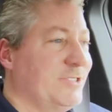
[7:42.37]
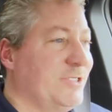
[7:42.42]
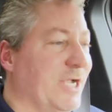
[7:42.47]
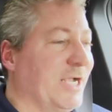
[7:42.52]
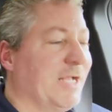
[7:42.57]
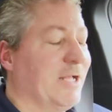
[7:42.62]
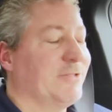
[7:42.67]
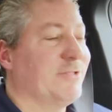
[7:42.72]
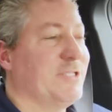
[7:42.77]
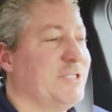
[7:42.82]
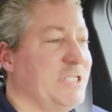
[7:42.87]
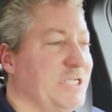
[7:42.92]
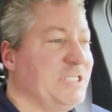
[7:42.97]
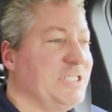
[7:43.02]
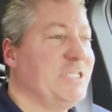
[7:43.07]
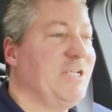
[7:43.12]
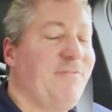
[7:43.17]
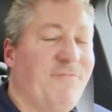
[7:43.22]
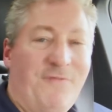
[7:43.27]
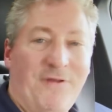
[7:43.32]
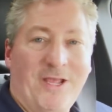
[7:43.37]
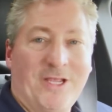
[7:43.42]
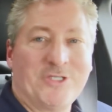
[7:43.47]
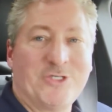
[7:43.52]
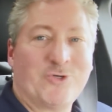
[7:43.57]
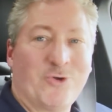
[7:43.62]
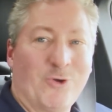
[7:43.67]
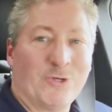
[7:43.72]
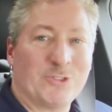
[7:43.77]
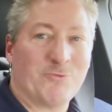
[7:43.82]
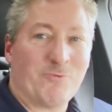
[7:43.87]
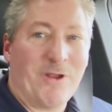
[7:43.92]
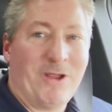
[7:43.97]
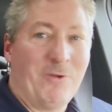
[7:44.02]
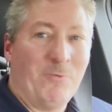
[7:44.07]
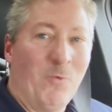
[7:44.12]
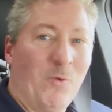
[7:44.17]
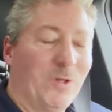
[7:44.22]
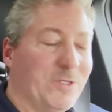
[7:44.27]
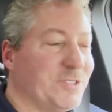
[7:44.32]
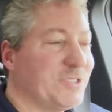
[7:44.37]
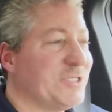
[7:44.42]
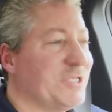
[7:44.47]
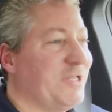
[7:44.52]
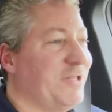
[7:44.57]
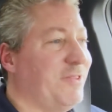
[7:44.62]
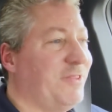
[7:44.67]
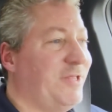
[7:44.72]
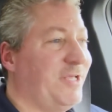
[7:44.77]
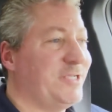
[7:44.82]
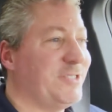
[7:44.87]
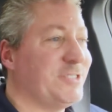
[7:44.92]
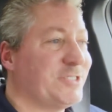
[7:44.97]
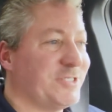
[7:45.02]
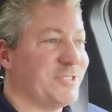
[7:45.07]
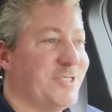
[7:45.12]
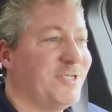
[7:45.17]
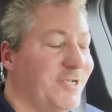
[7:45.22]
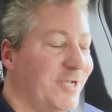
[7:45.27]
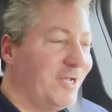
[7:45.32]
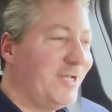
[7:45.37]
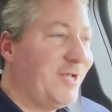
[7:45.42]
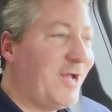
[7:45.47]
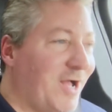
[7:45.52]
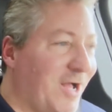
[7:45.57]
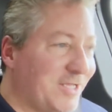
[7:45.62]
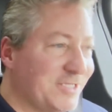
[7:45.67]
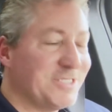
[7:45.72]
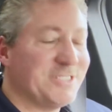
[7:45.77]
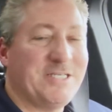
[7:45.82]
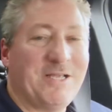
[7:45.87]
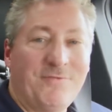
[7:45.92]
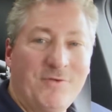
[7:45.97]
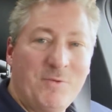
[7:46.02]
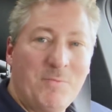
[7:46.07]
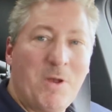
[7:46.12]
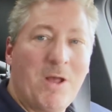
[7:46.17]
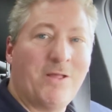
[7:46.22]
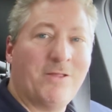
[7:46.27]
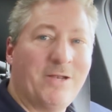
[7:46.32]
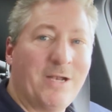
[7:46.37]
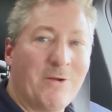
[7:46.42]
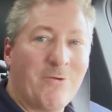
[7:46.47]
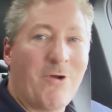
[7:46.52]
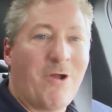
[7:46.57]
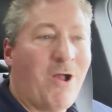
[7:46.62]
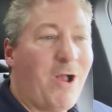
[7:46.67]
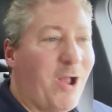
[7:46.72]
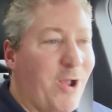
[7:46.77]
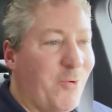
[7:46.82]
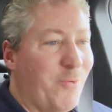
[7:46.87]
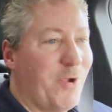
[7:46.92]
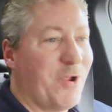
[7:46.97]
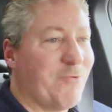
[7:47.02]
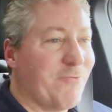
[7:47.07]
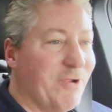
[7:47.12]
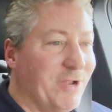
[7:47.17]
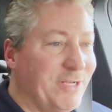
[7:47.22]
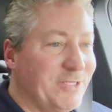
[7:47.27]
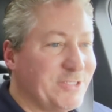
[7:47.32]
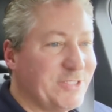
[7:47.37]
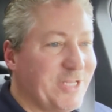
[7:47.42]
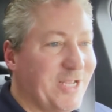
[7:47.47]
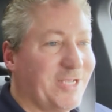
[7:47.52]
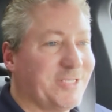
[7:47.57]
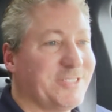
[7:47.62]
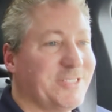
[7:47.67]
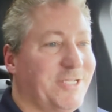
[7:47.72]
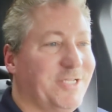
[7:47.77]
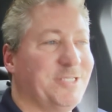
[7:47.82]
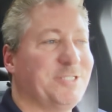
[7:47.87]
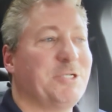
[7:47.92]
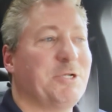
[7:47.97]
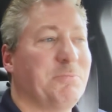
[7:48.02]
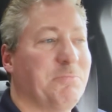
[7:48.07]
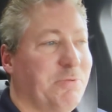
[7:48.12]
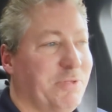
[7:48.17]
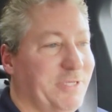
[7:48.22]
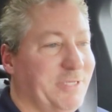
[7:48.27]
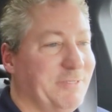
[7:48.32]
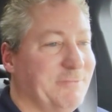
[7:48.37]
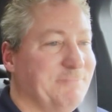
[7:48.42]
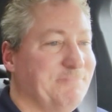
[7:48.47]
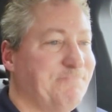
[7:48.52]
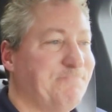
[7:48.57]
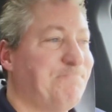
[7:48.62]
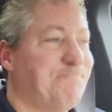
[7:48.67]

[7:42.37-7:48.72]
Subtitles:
check out the DC fast charge rate once this 70 mile an hour highway range test is complete.